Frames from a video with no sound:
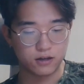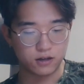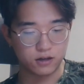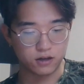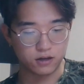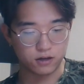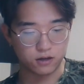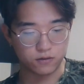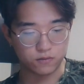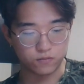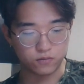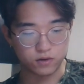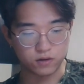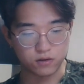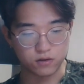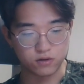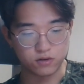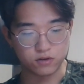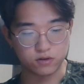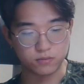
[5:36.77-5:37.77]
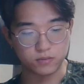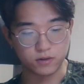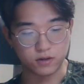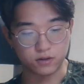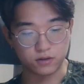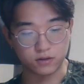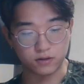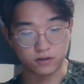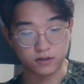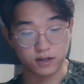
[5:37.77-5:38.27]
And we learned
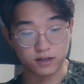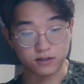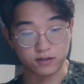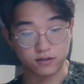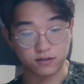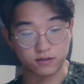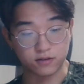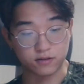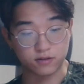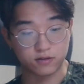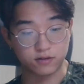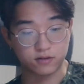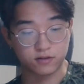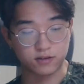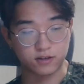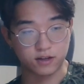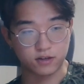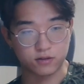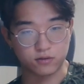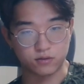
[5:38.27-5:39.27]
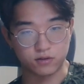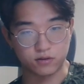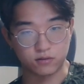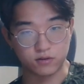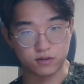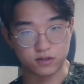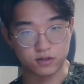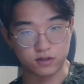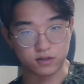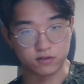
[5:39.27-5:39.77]
about the lattice scattering,
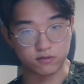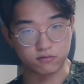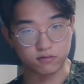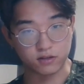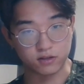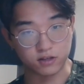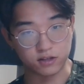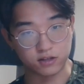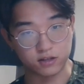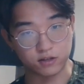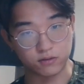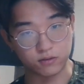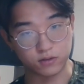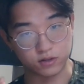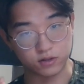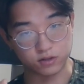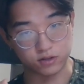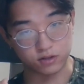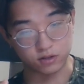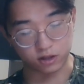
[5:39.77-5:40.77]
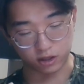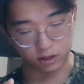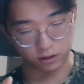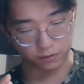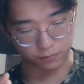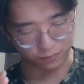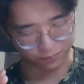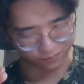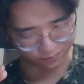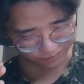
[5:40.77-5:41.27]
which is related with just like
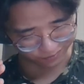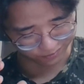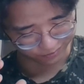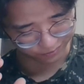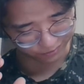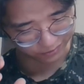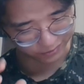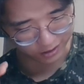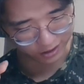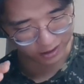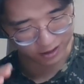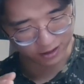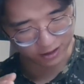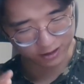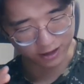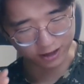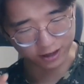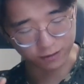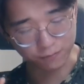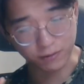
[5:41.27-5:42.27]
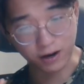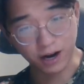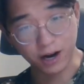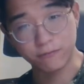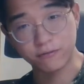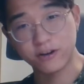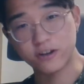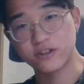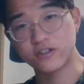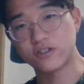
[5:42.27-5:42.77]
a
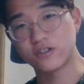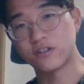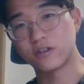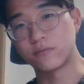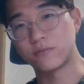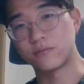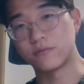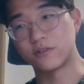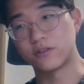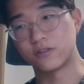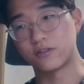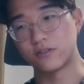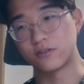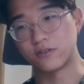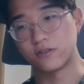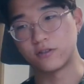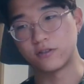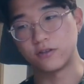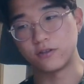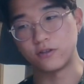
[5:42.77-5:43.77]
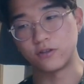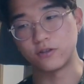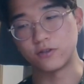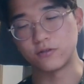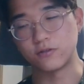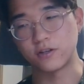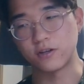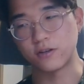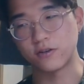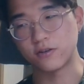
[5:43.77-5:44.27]
vibration of just,
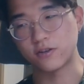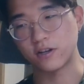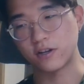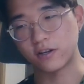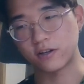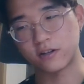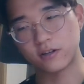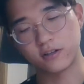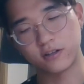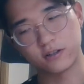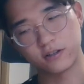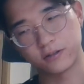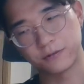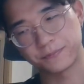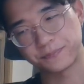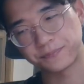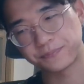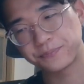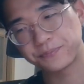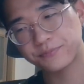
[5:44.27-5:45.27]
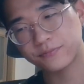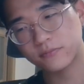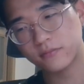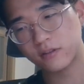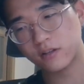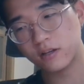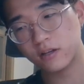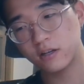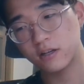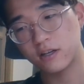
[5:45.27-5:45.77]
there's like
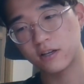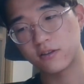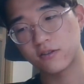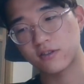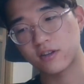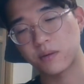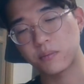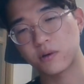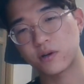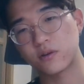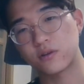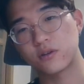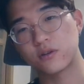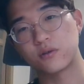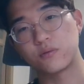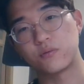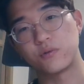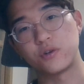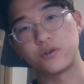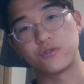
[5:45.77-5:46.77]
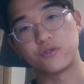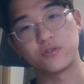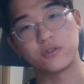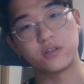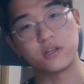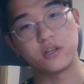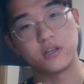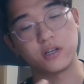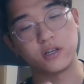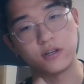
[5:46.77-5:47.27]
in semiconductor we
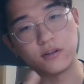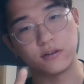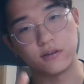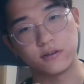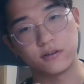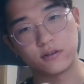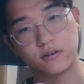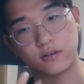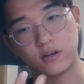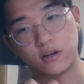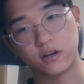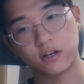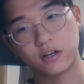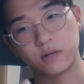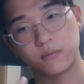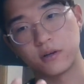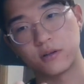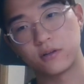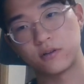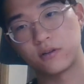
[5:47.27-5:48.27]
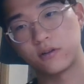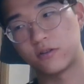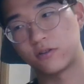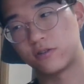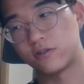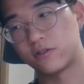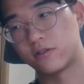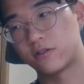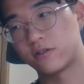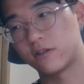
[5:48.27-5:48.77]
usually talk about the
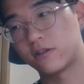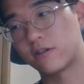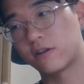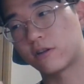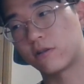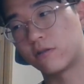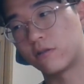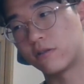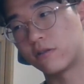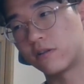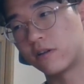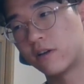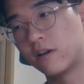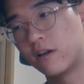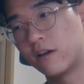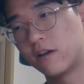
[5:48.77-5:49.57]
silicon,